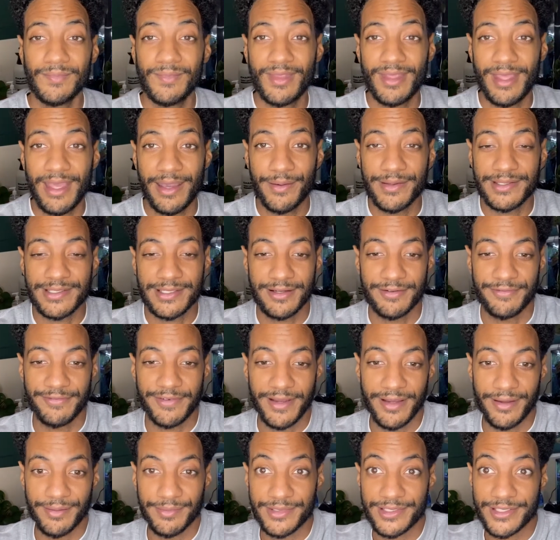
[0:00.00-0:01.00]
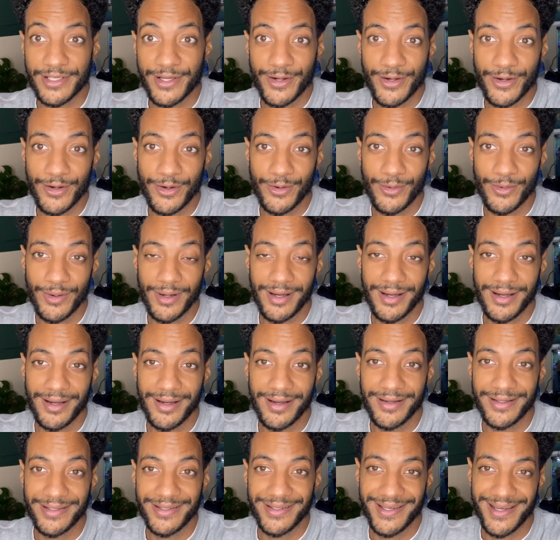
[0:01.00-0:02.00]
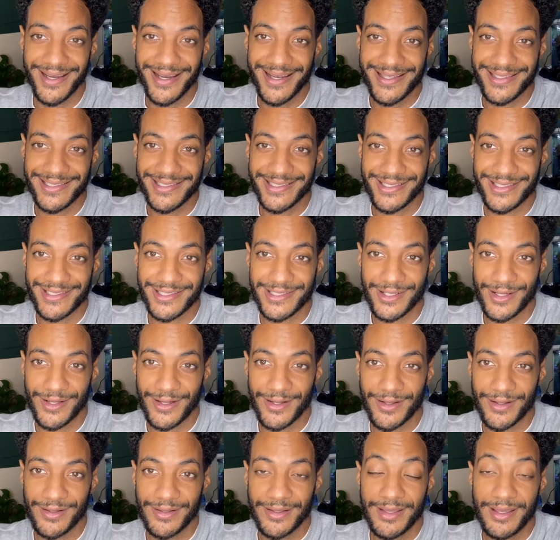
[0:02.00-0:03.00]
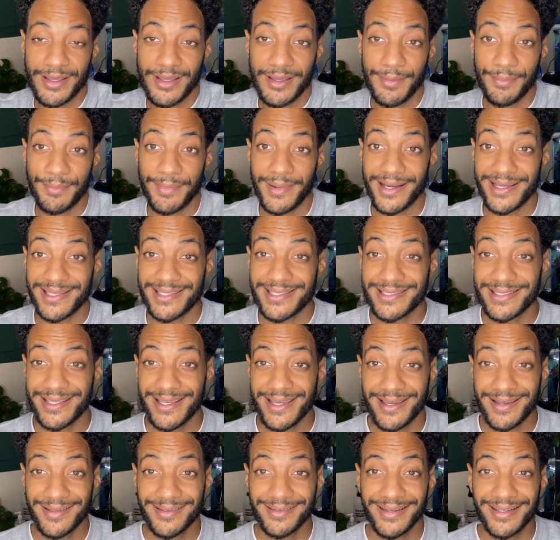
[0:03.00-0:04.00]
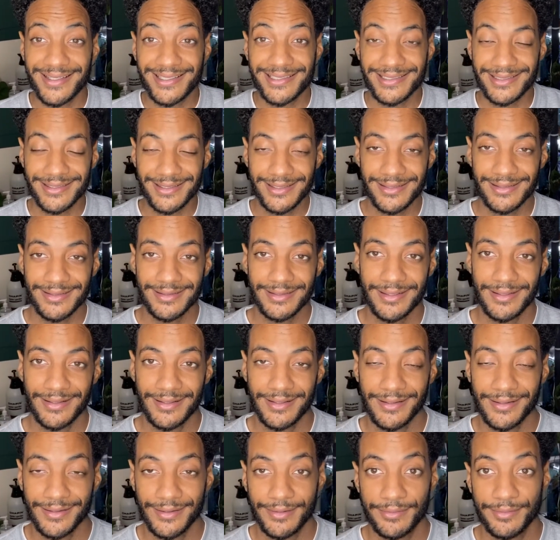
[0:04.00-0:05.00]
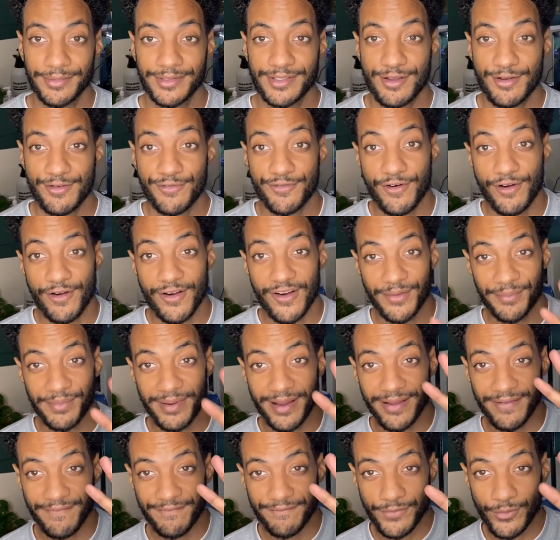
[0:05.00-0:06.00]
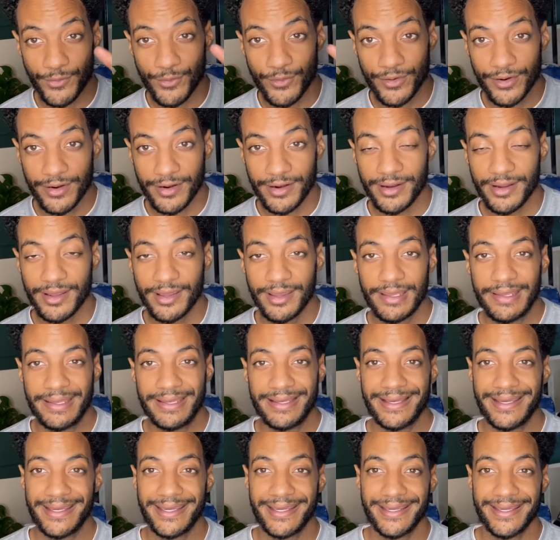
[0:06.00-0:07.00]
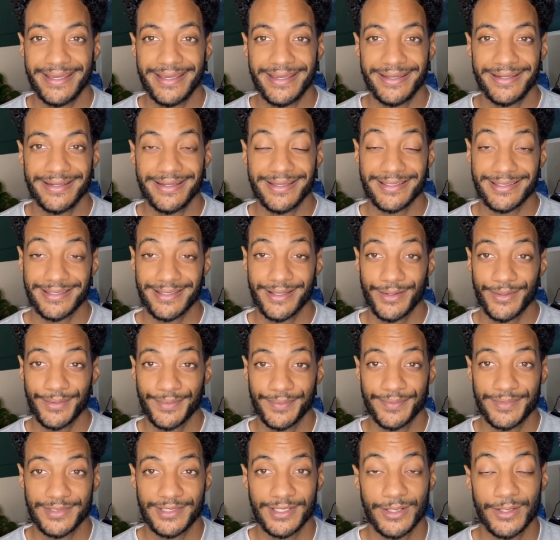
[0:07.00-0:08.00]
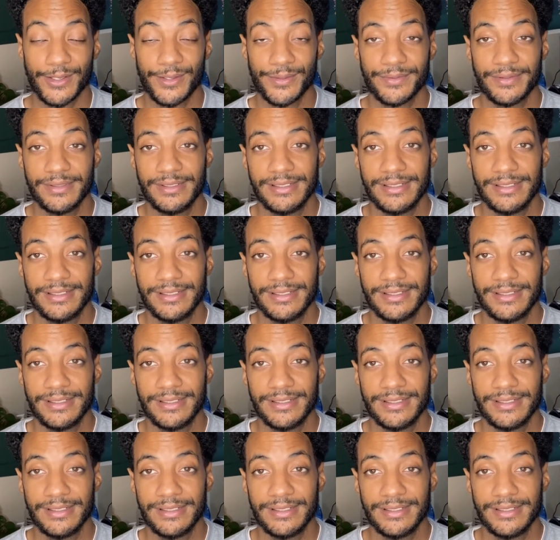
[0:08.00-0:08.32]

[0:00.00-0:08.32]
Hey, what's up, fam? So you guys just saw my snake collection. So far I'm at 4. and it's dope. So